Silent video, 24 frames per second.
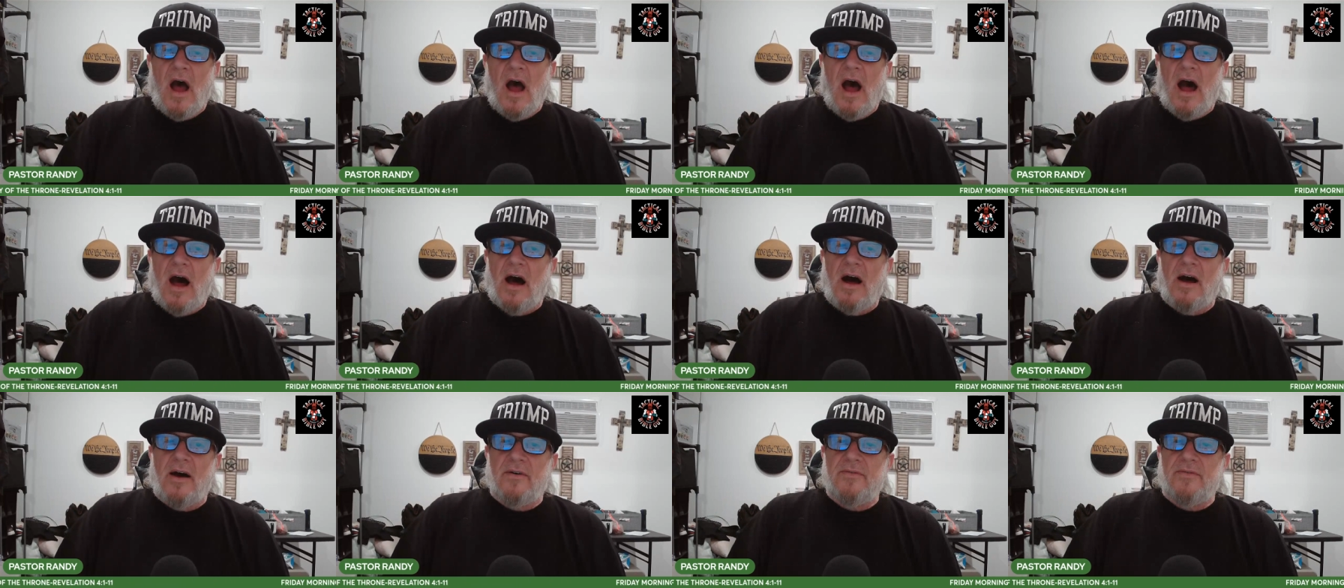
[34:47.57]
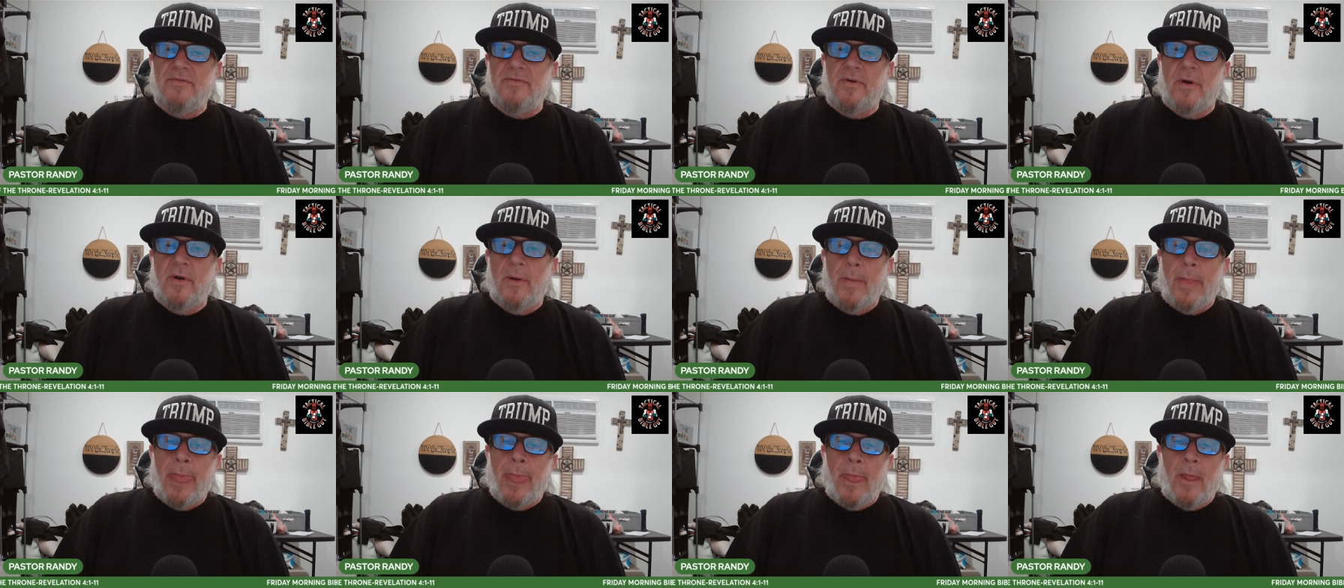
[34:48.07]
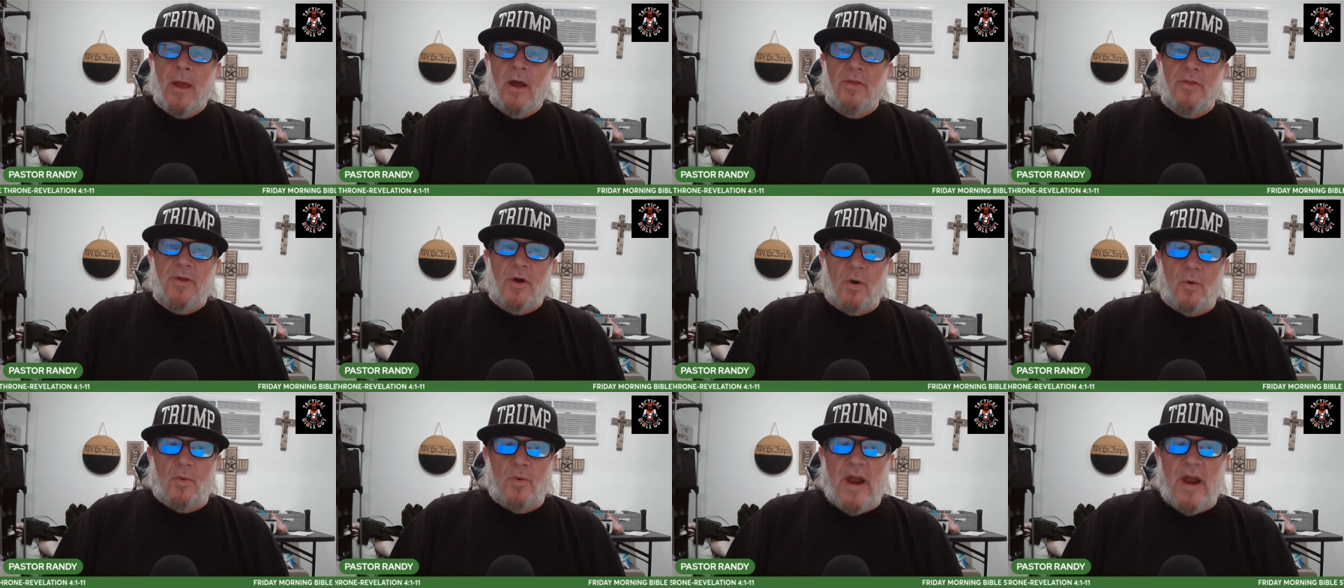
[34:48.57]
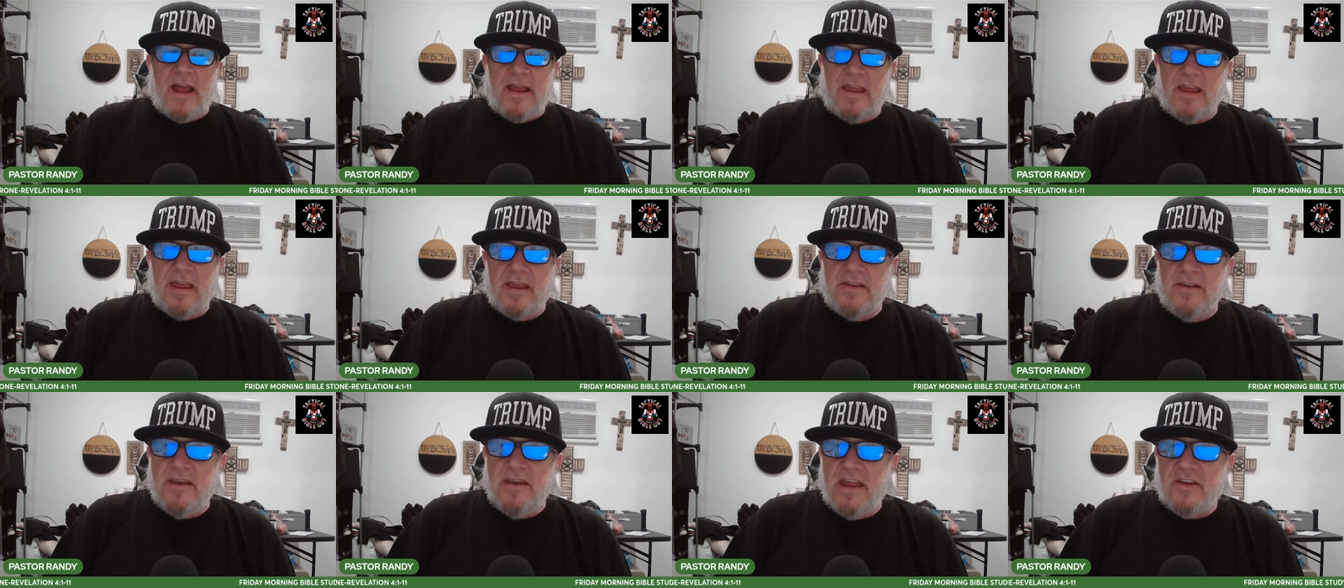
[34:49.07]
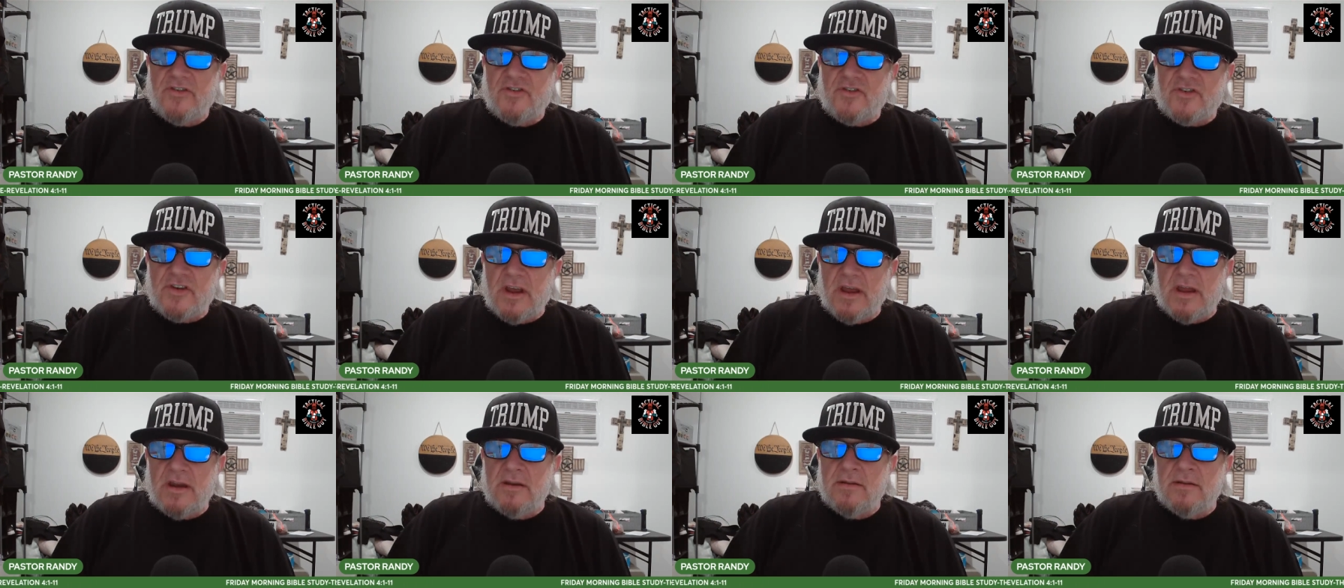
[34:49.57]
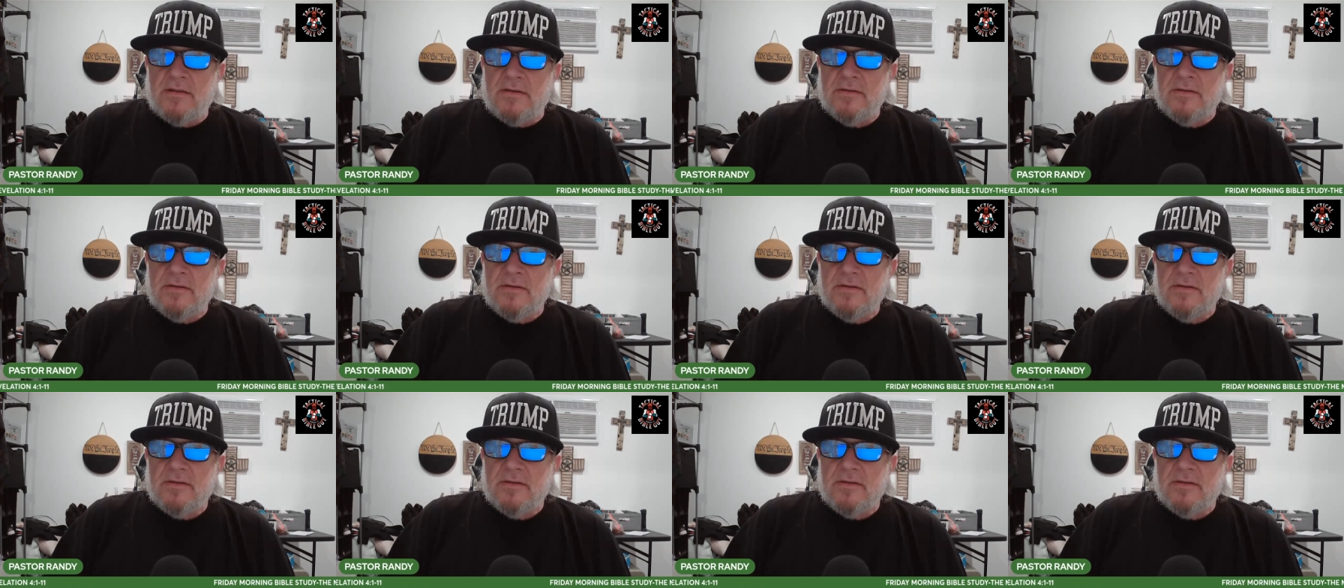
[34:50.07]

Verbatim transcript: of the recognition